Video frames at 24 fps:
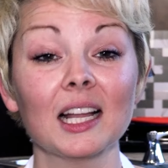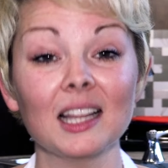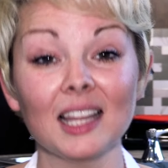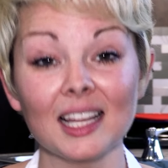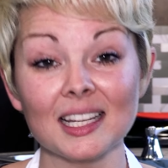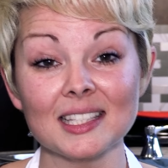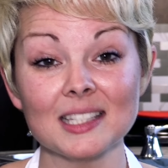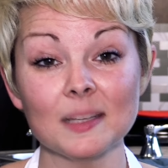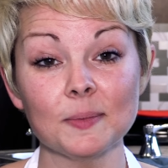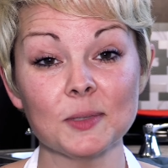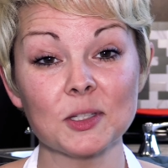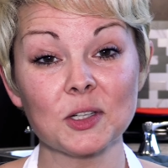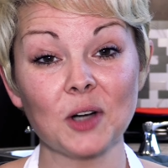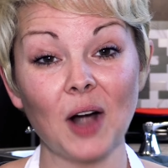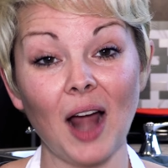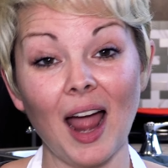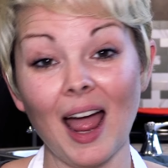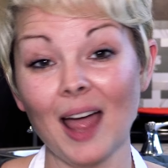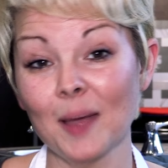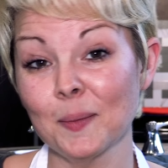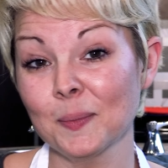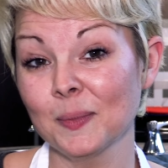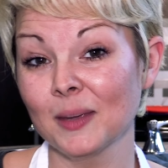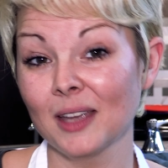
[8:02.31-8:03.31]
Click
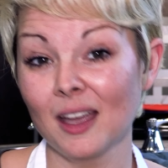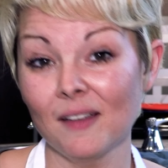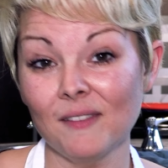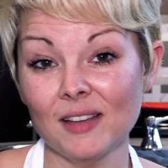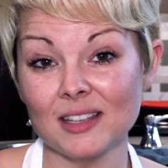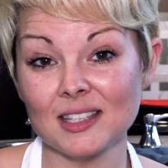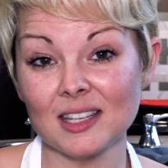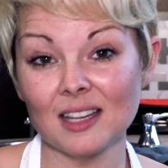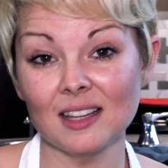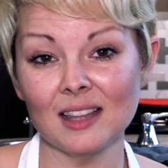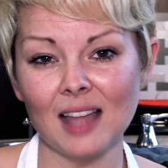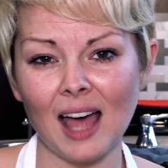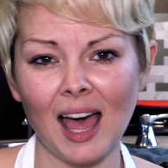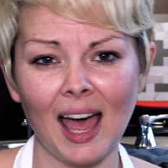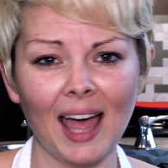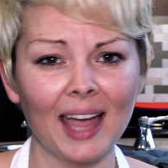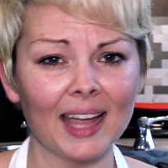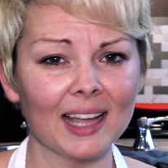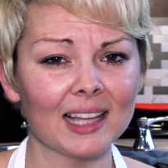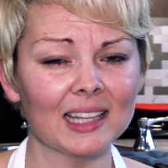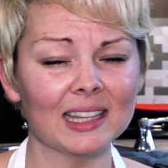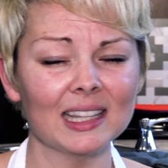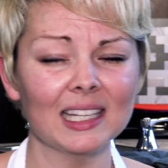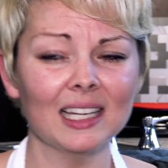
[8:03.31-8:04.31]
subscribe, give us a
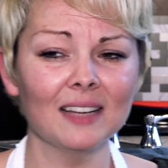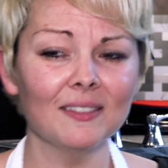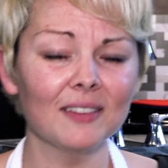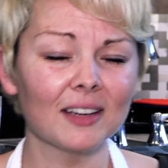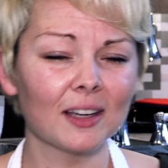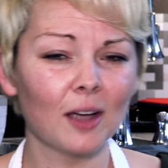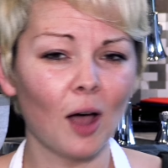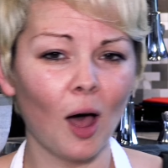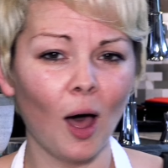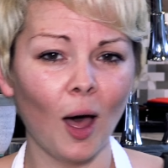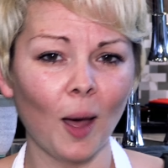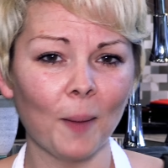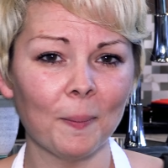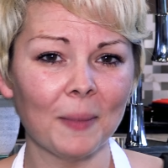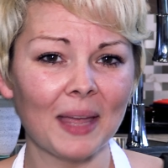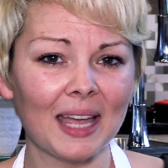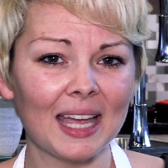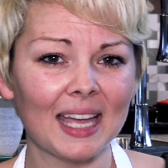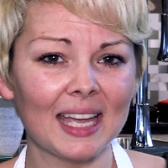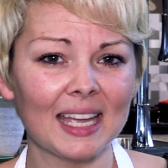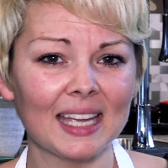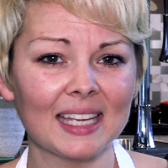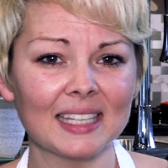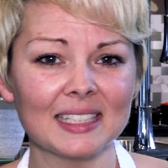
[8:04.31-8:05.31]
like, leave a
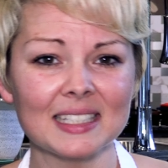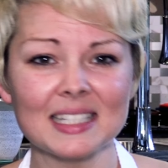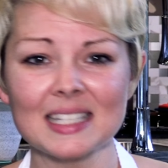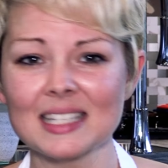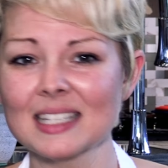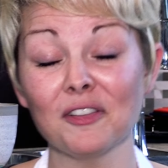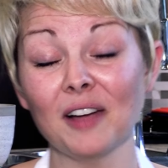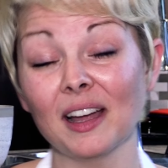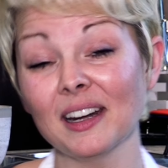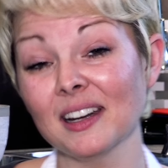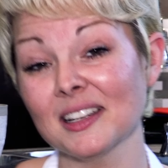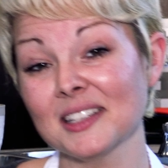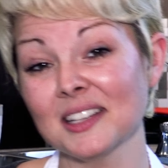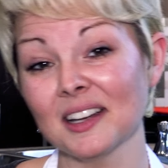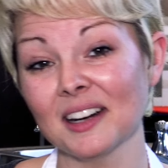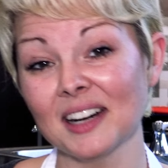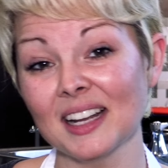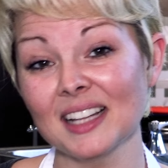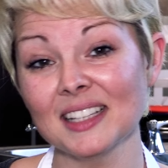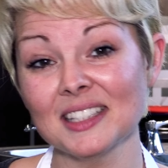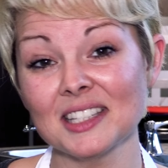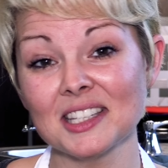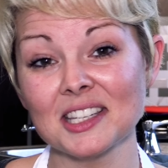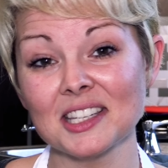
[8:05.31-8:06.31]
comment, find us on
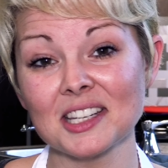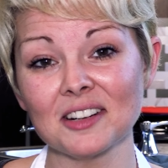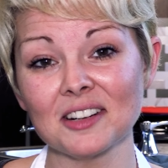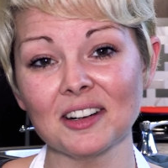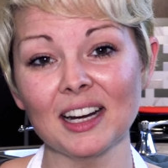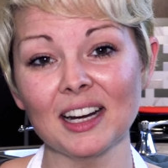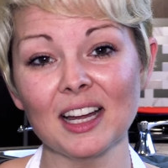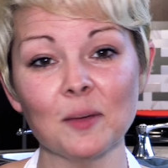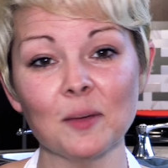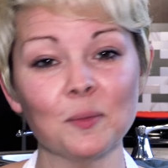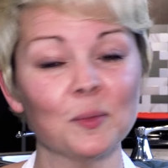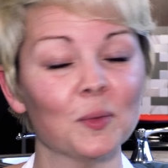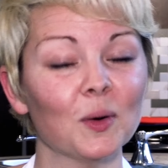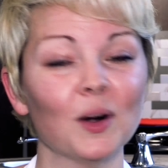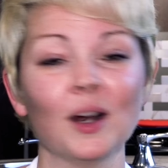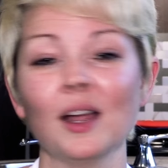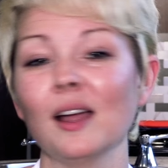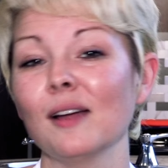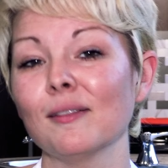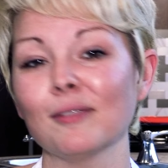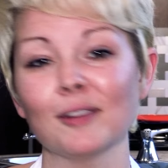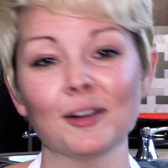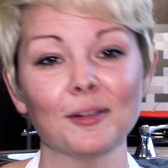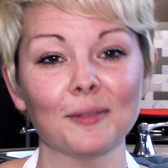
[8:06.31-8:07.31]
Instagram. We're
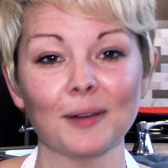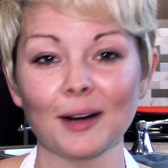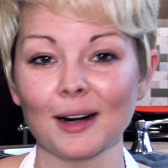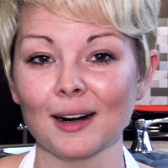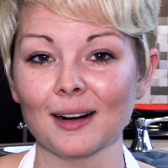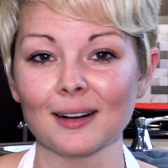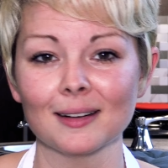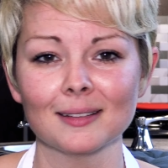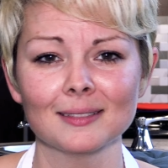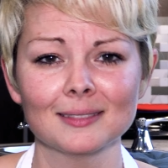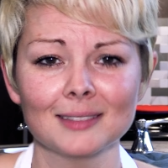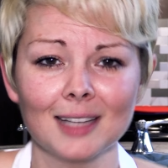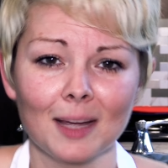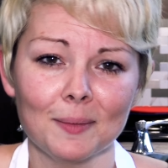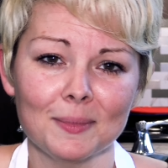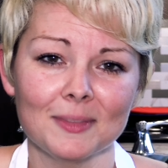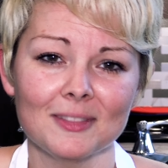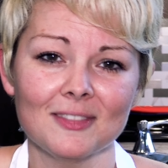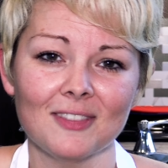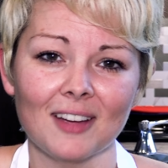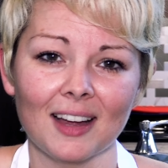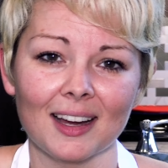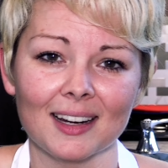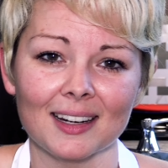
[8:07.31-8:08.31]
everywhere. Come and
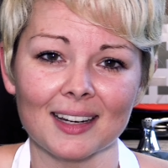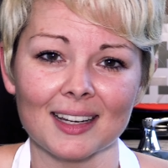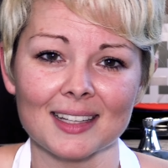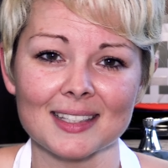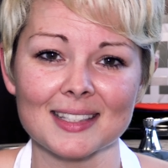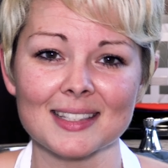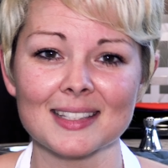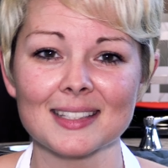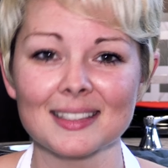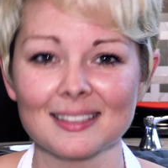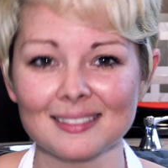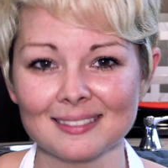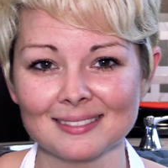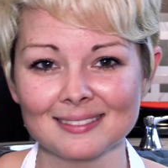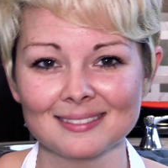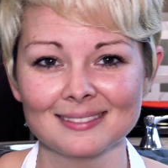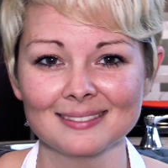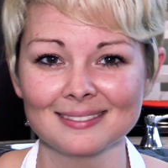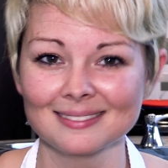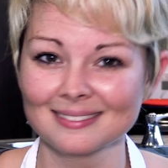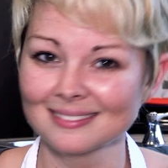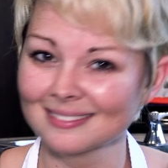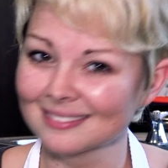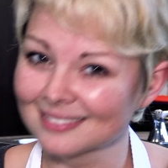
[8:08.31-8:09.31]
find us.
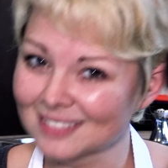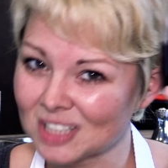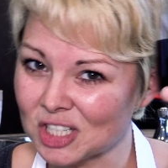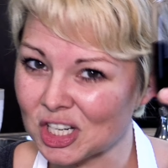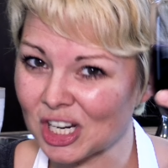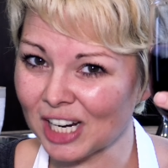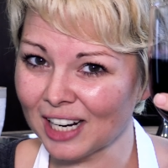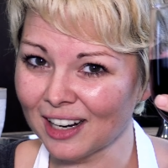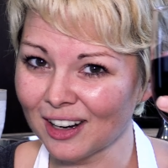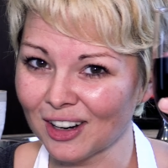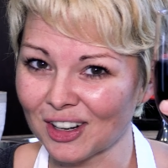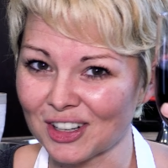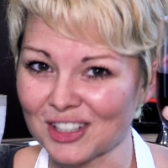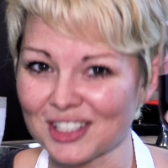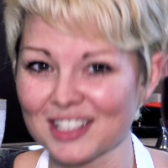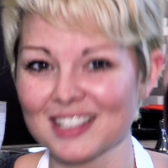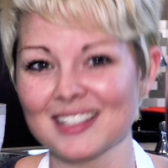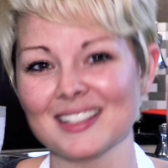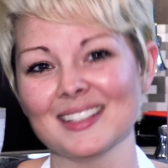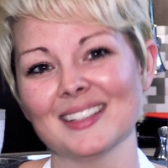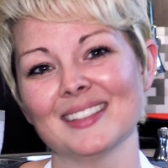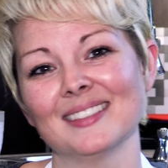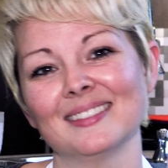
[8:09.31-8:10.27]
Cheers.